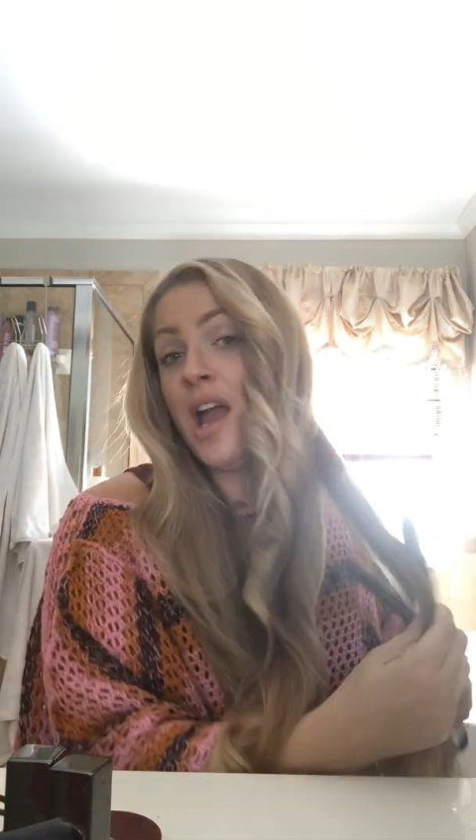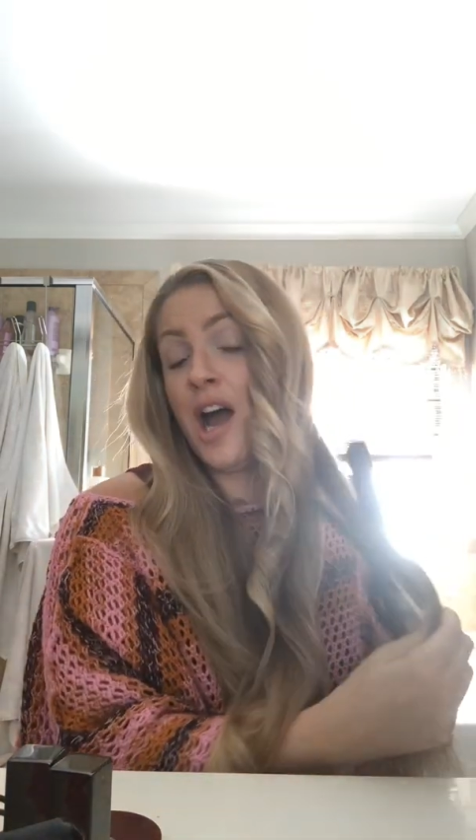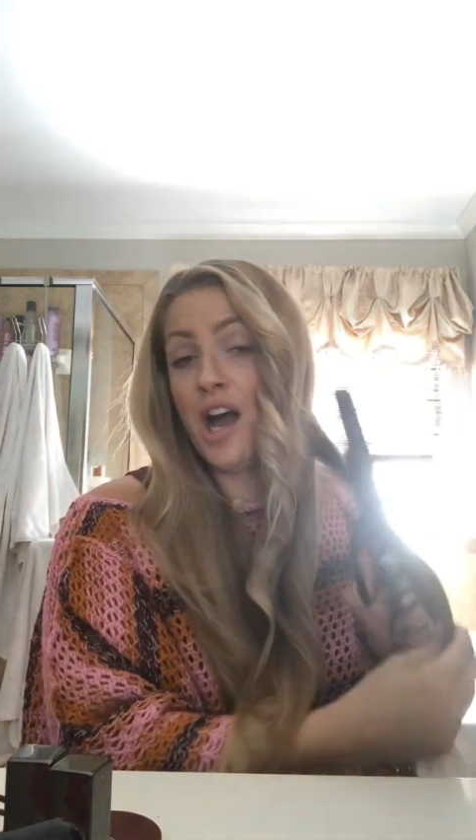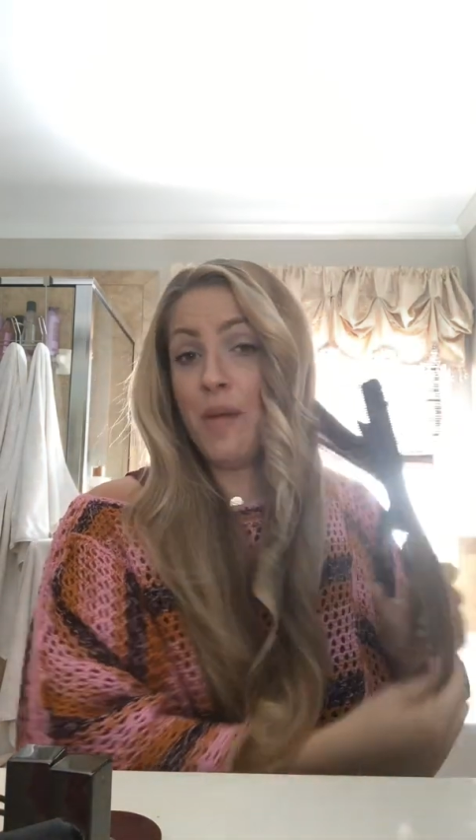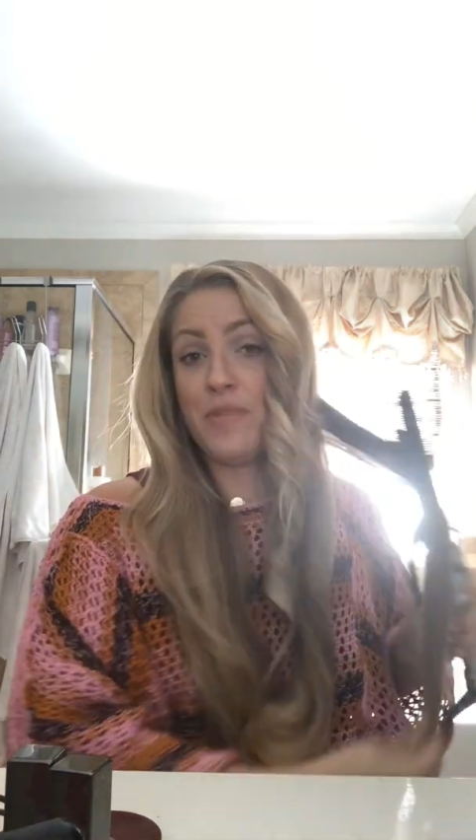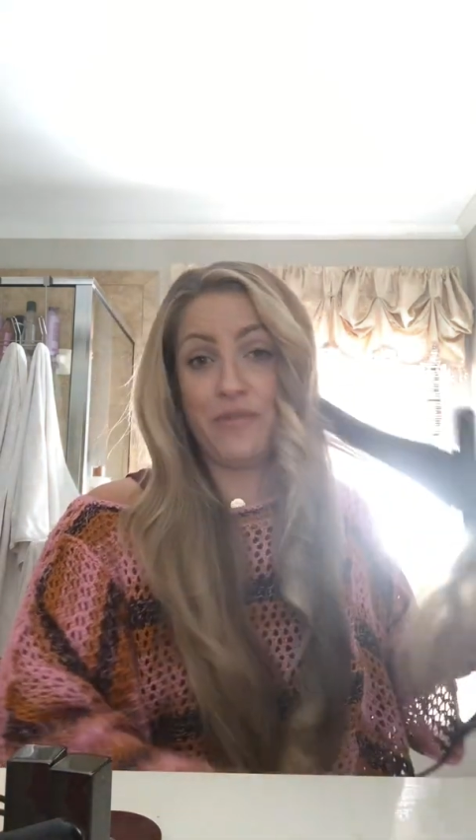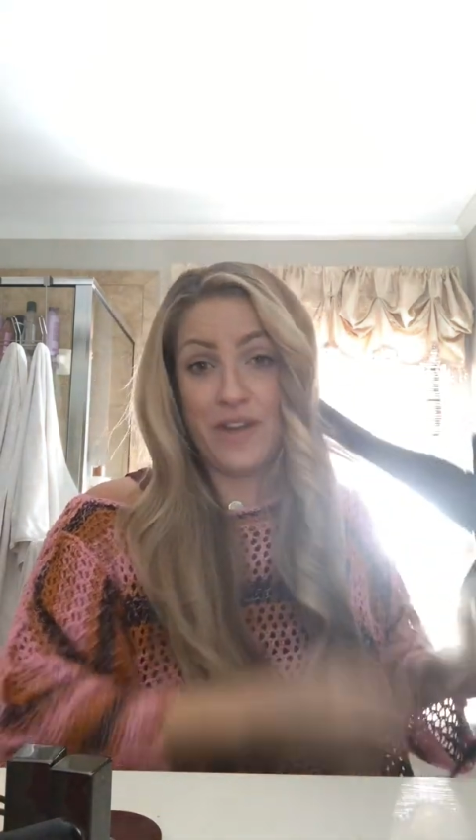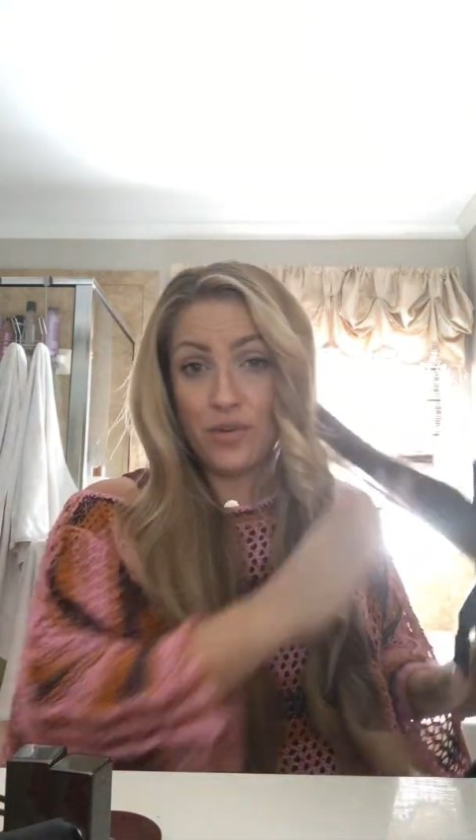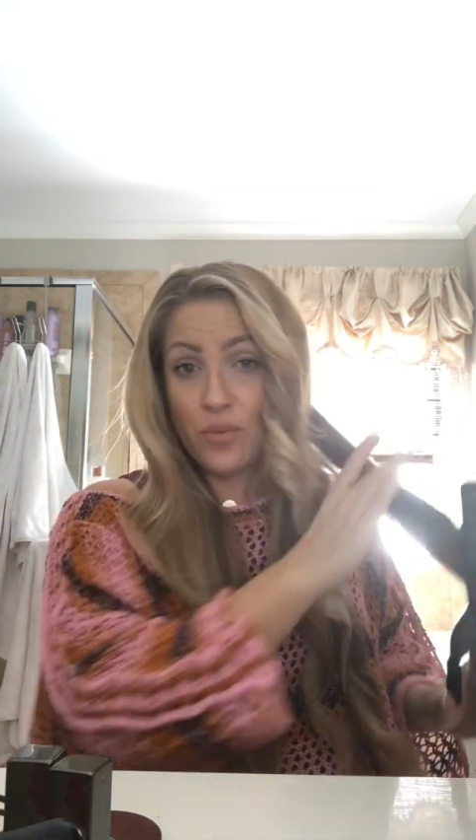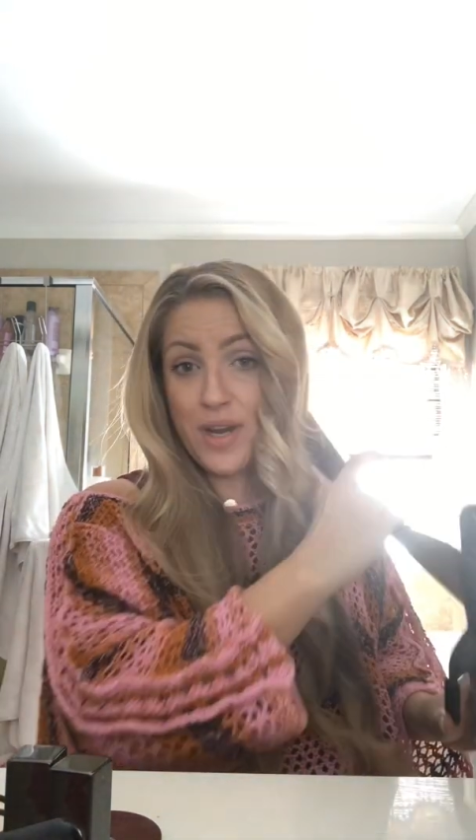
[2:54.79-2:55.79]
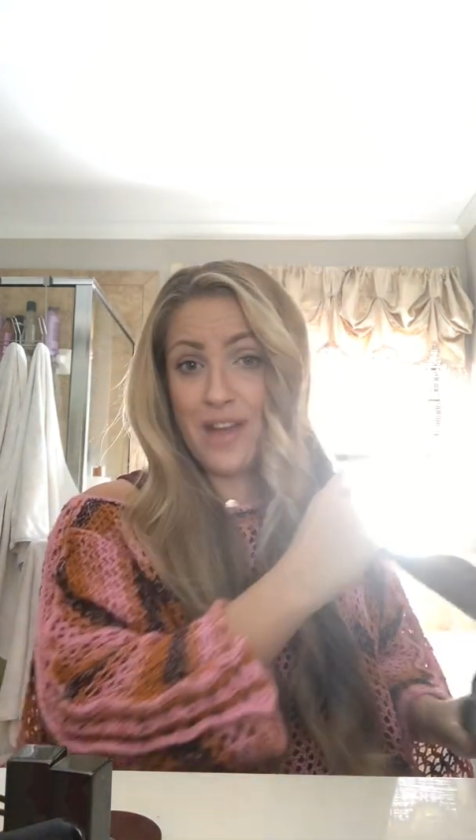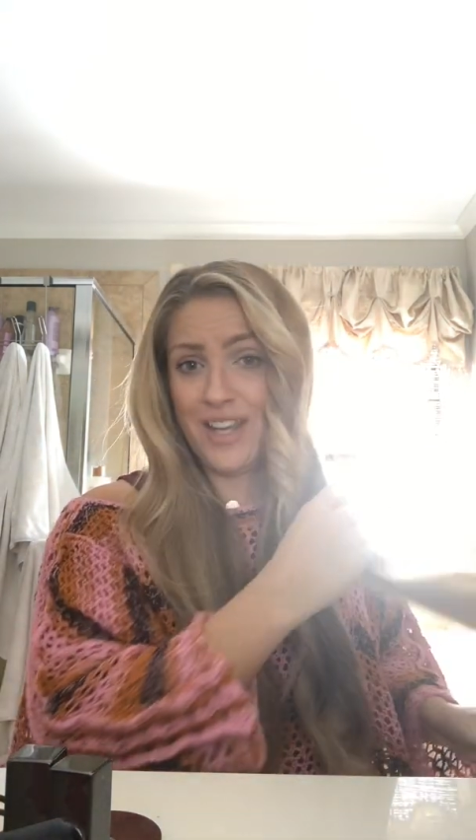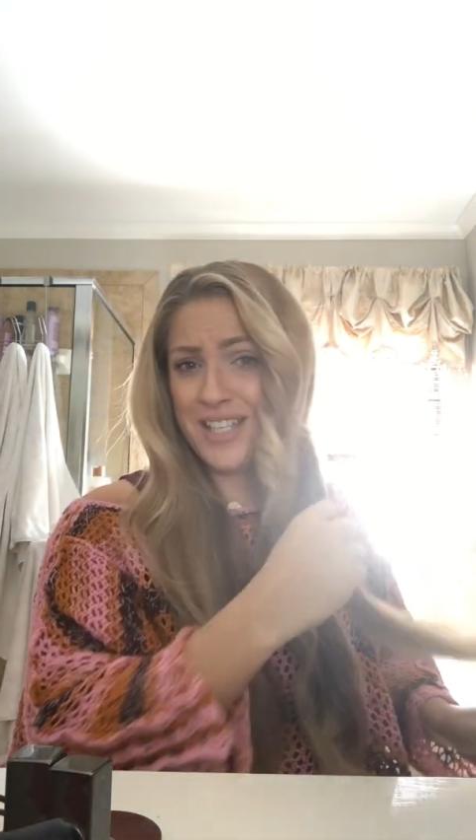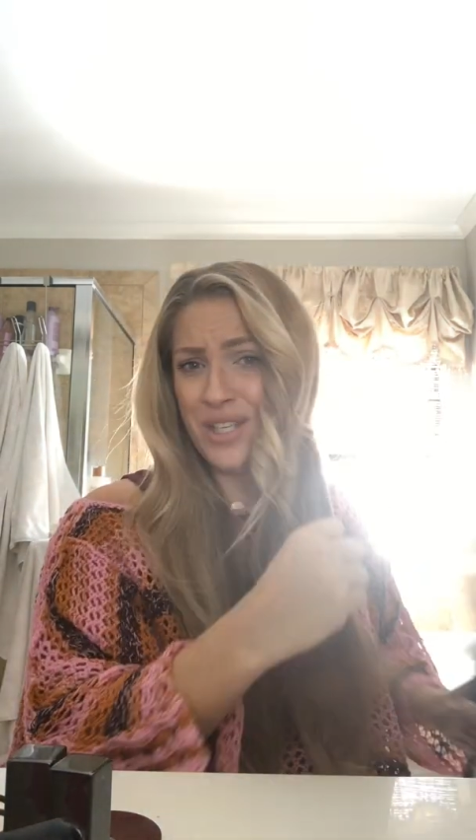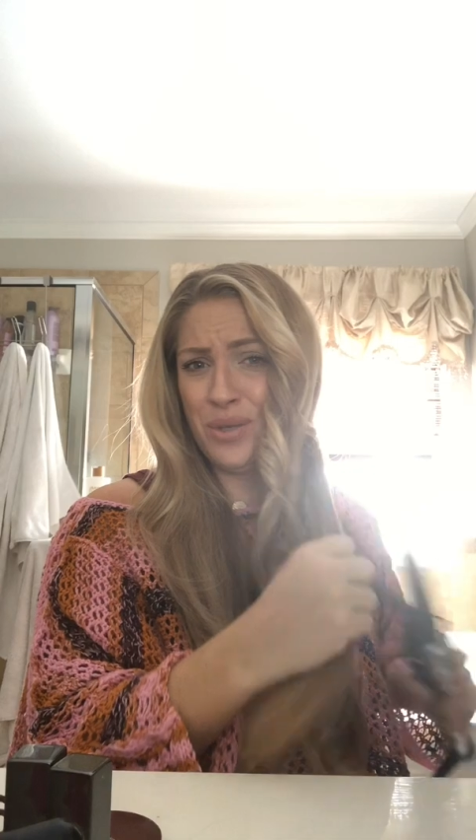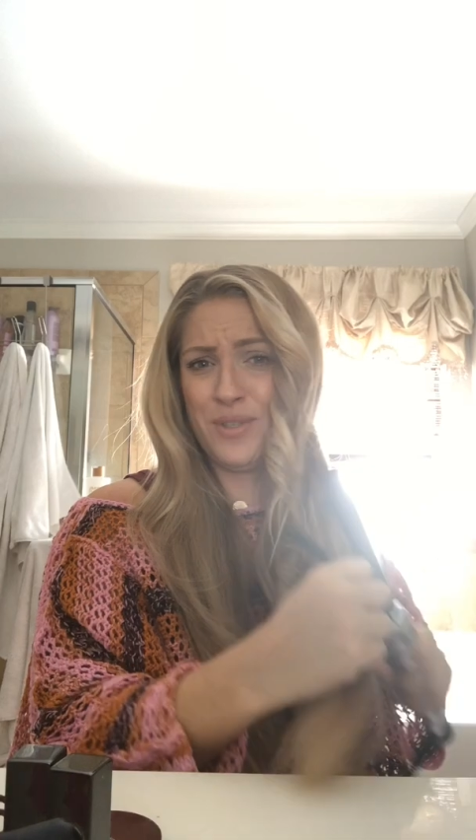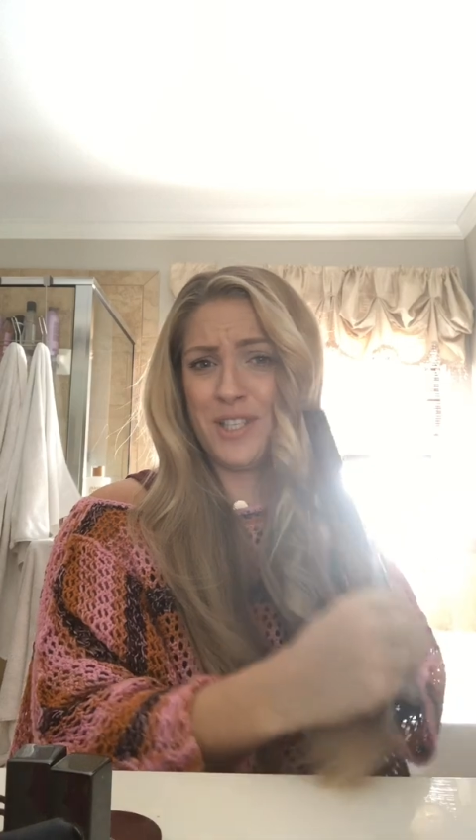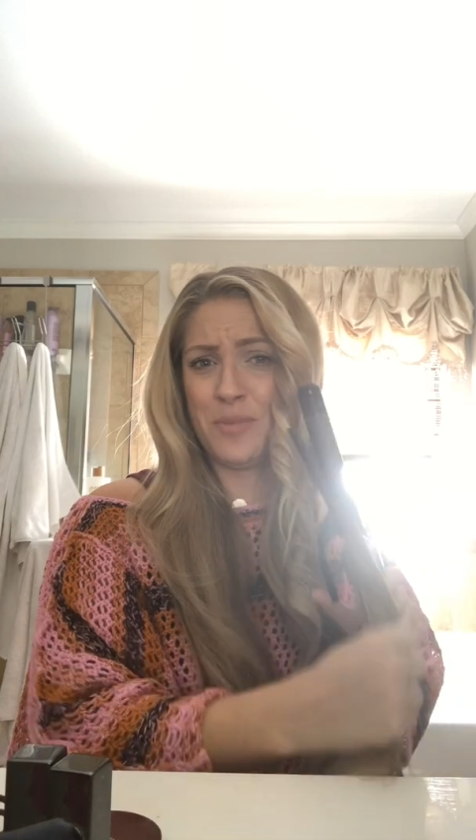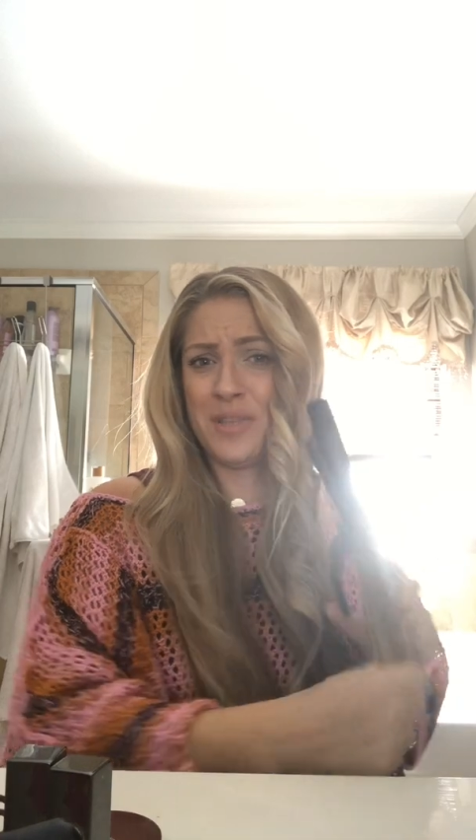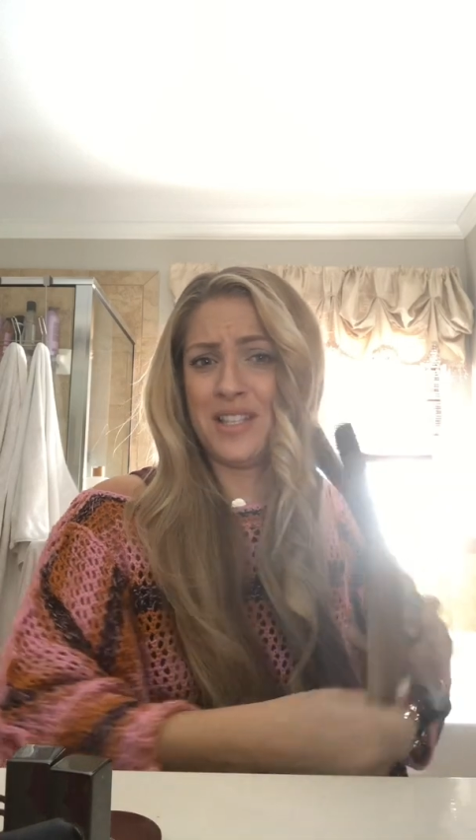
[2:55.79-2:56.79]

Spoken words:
The favorite one I like to use is